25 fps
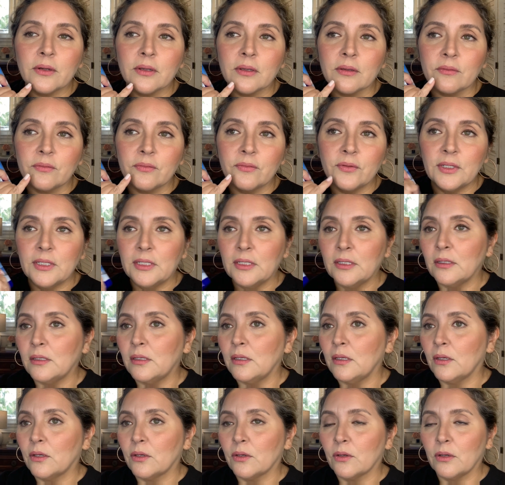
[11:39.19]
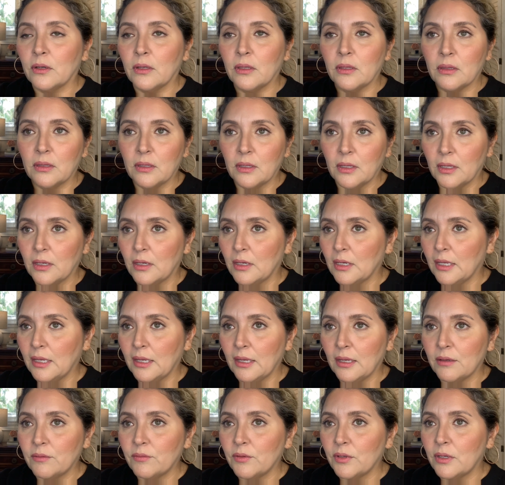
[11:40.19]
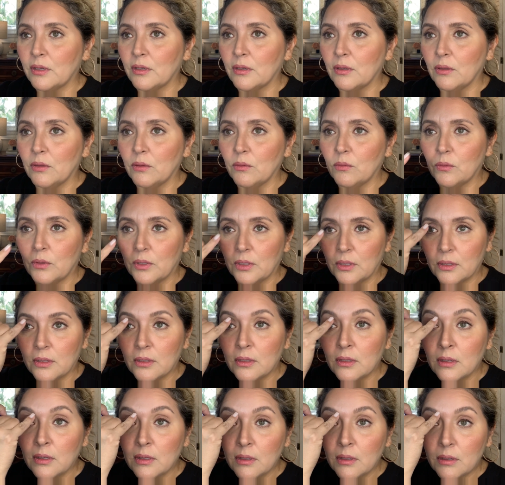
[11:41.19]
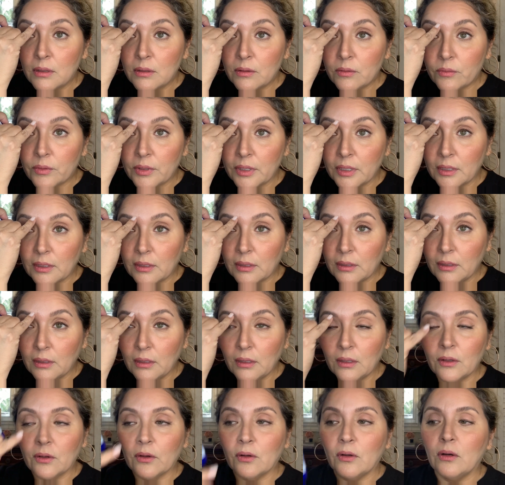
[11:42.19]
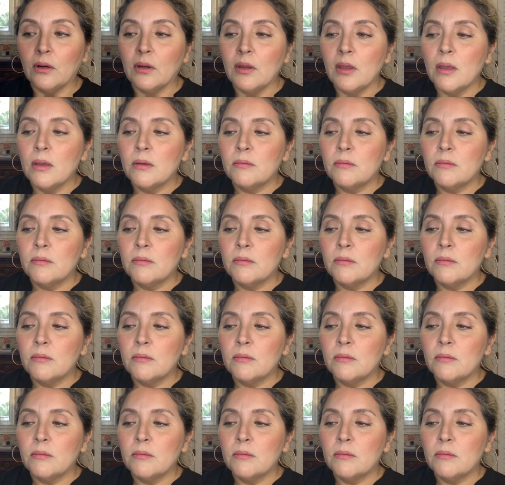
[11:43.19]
I can feel it here. And then I have another one right here.